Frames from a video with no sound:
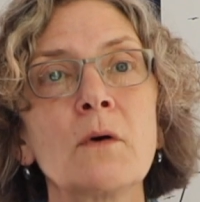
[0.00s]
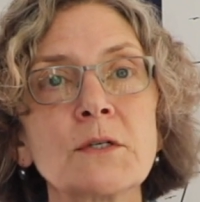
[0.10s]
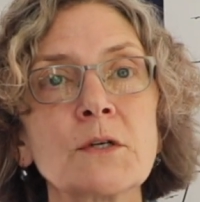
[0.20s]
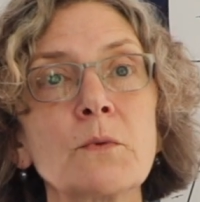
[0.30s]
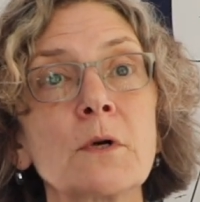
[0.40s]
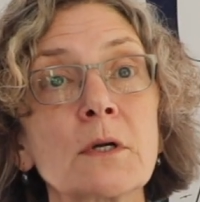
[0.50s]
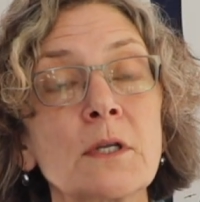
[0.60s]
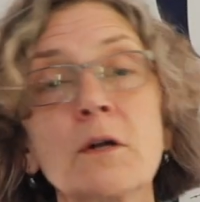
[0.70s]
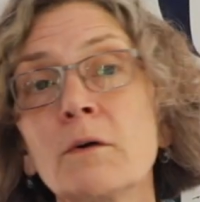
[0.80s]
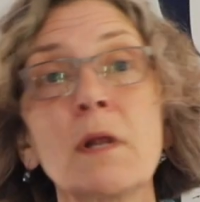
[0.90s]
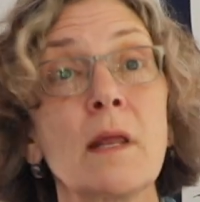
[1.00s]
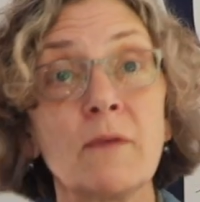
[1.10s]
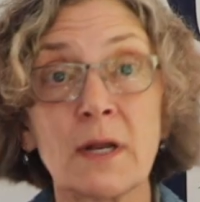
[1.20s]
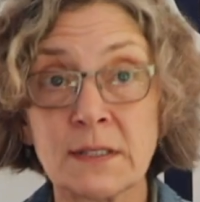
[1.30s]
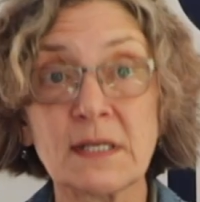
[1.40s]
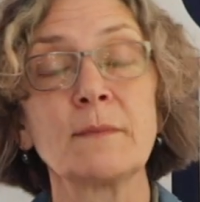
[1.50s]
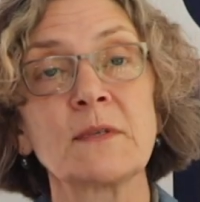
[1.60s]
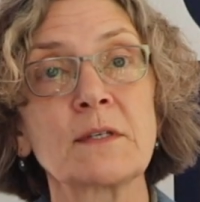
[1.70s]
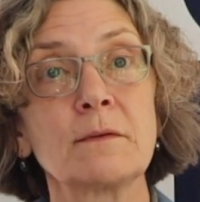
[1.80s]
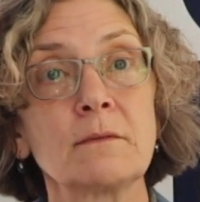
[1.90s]
going to work. You know, even
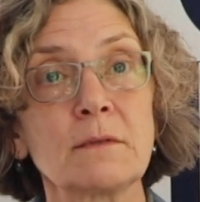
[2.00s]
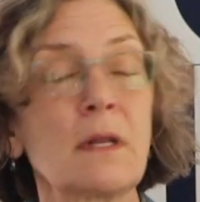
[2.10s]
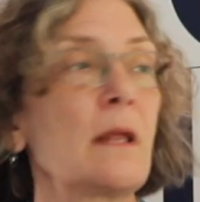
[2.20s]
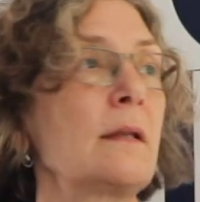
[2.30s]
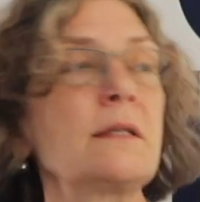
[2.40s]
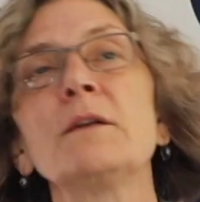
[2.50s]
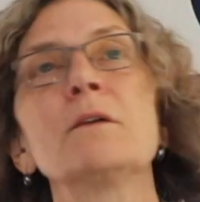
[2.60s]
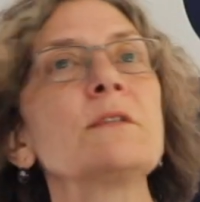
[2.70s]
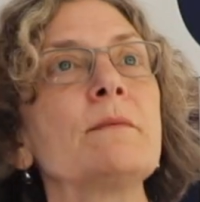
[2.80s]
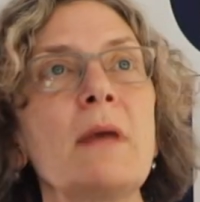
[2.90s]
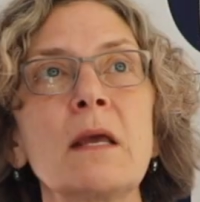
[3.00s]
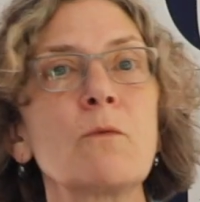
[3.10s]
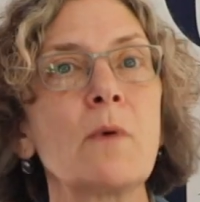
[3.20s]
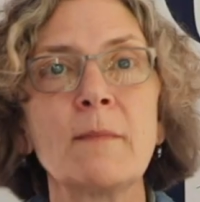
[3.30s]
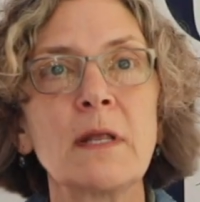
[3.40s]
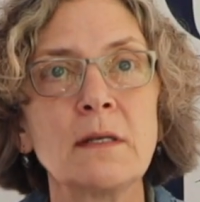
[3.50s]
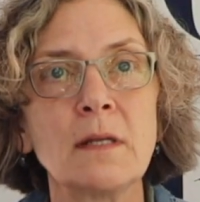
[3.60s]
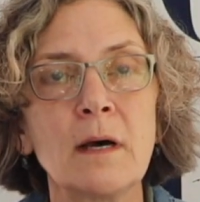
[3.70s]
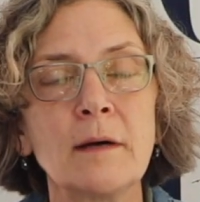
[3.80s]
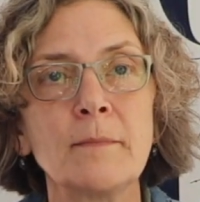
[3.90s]
attempts to you know, to make
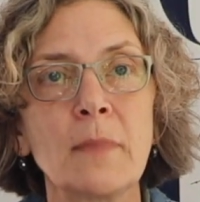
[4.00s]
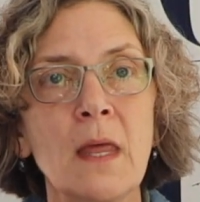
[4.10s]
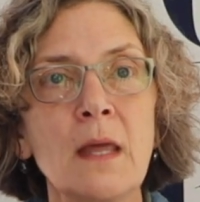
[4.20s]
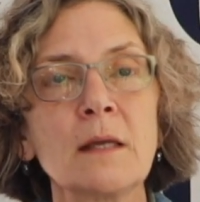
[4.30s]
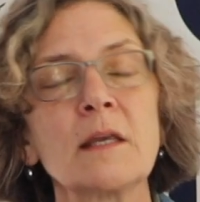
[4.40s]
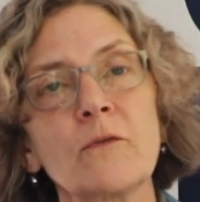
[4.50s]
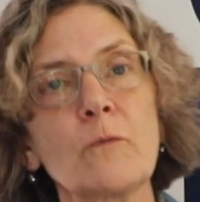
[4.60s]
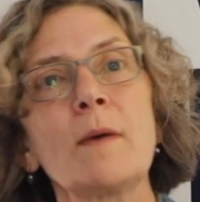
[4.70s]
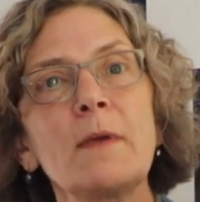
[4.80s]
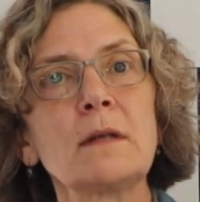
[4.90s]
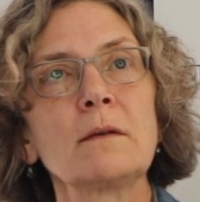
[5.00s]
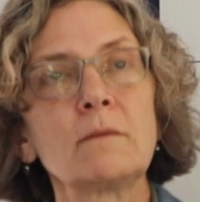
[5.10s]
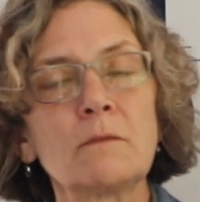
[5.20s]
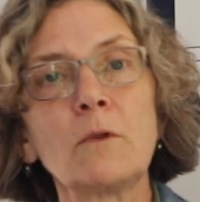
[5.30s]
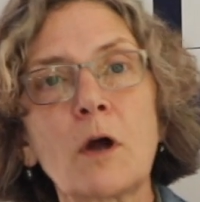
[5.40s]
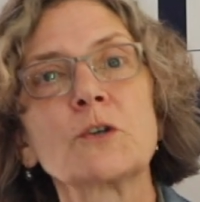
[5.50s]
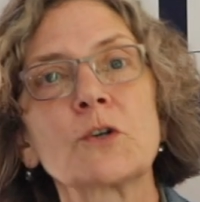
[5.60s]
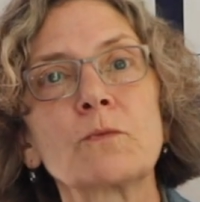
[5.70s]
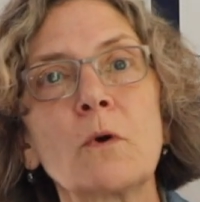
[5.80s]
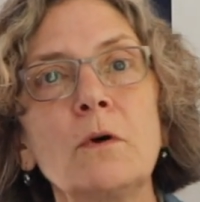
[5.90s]
women, give women
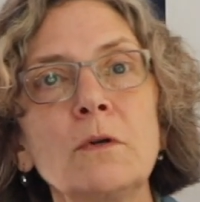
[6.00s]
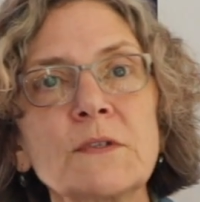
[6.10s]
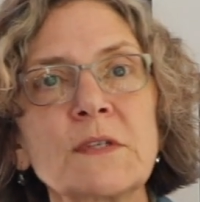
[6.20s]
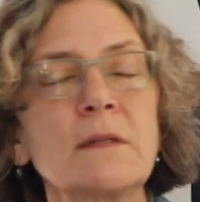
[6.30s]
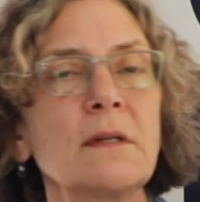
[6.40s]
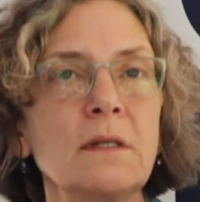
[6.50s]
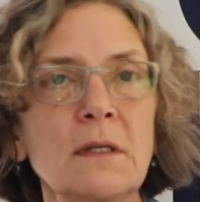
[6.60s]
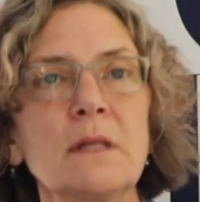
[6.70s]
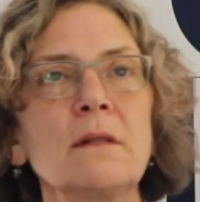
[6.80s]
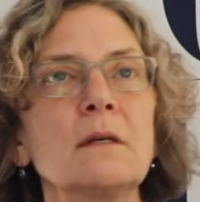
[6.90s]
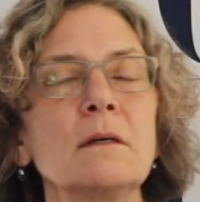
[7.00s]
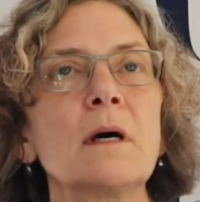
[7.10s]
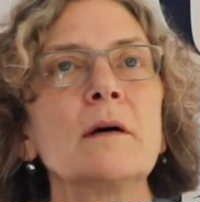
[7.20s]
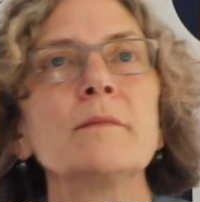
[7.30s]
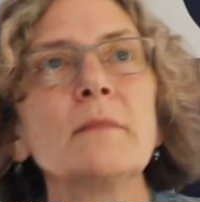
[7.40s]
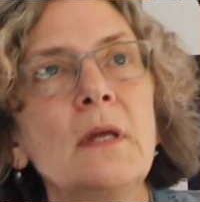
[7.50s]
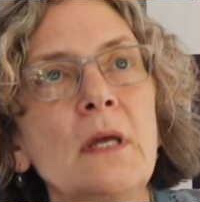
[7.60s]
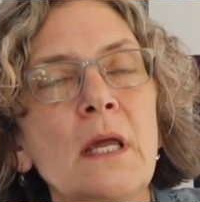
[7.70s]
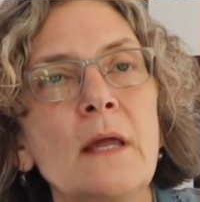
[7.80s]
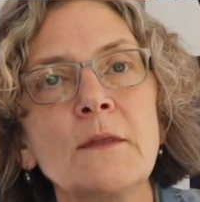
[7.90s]
larger roles in
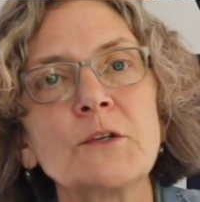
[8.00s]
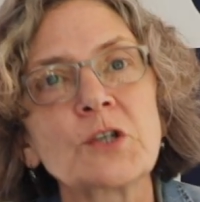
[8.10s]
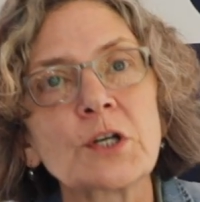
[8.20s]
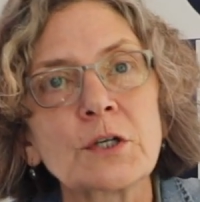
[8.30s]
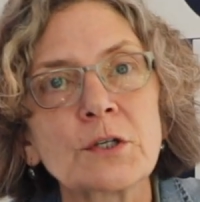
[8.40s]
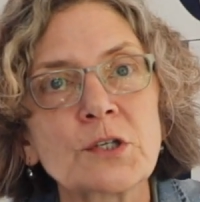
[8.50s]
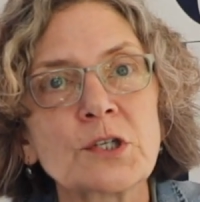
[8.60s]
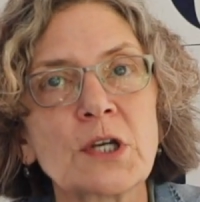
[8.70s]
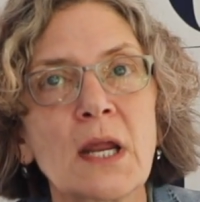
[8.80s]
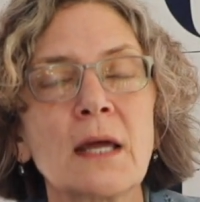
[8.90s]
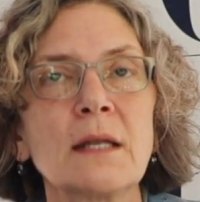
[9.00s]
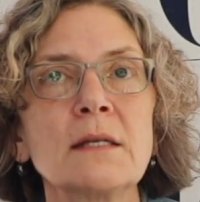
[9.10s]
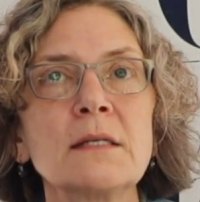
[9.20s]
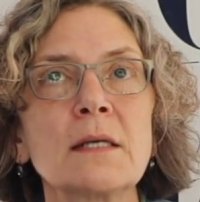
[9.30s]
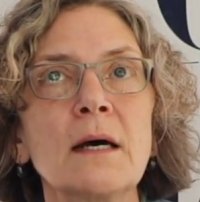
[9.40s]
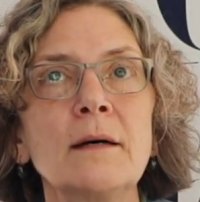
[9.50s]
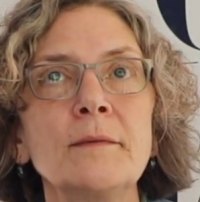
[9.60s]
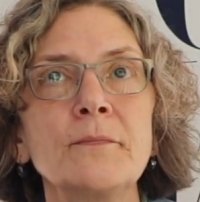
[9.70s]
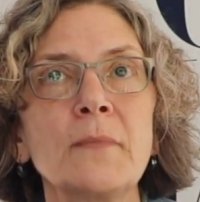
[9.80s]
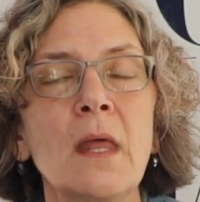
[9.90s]
the church, and
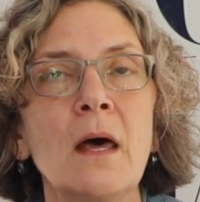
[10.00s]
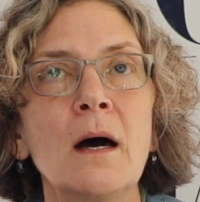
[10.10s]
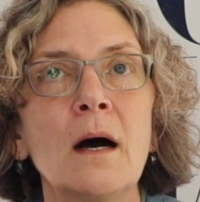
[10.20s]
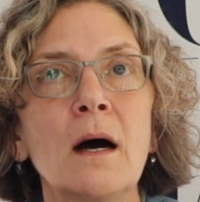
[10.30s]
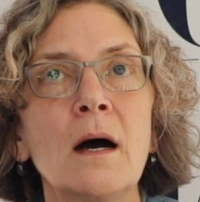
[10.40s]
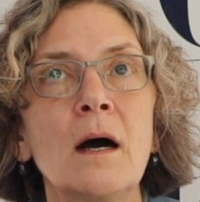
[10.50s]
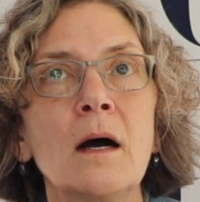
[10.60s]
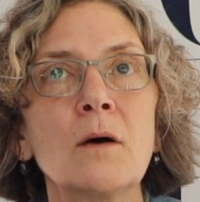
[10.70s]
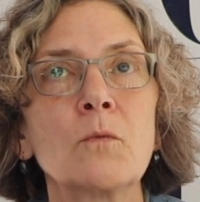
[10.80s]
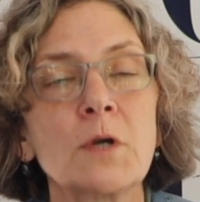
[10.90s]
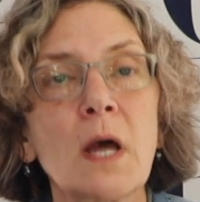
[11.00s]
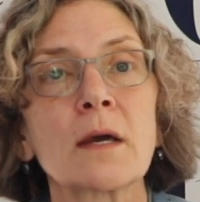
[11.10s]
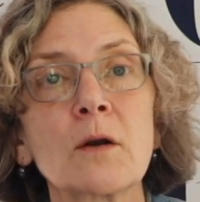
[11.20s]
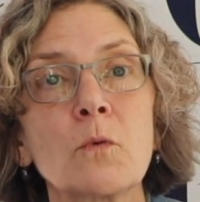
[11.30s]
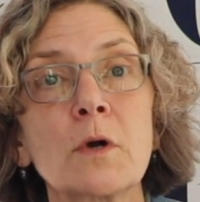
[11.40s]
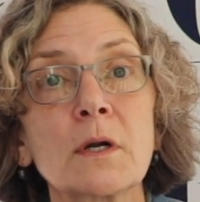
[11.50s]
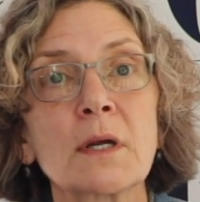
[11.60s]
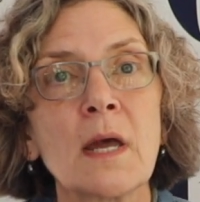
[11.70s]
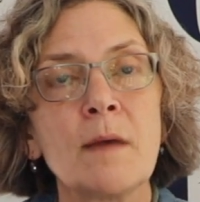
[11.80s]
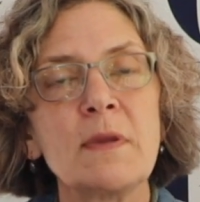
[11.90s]
were not going to
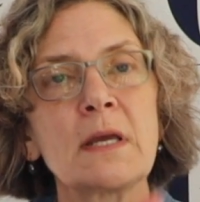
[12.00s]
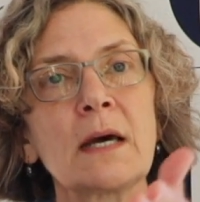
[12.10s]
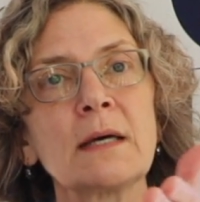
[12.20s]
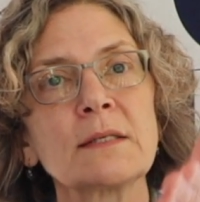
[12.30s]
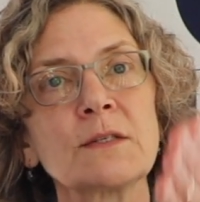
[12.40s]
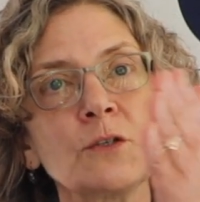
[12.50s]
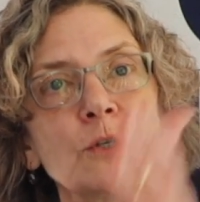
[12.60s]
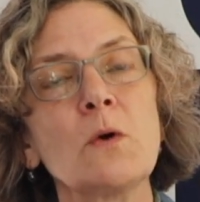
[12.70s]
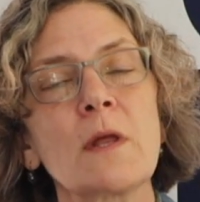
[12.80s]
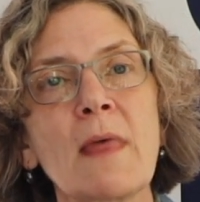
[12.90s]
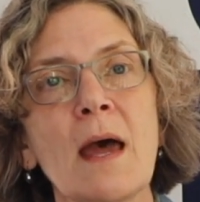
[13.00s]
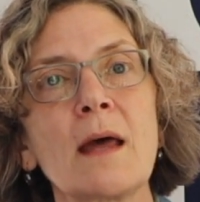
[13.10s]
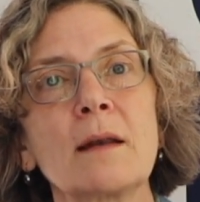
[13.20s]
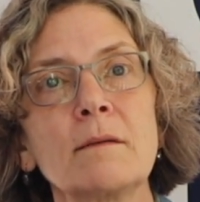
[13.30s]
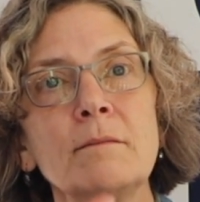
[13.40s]
work because doing that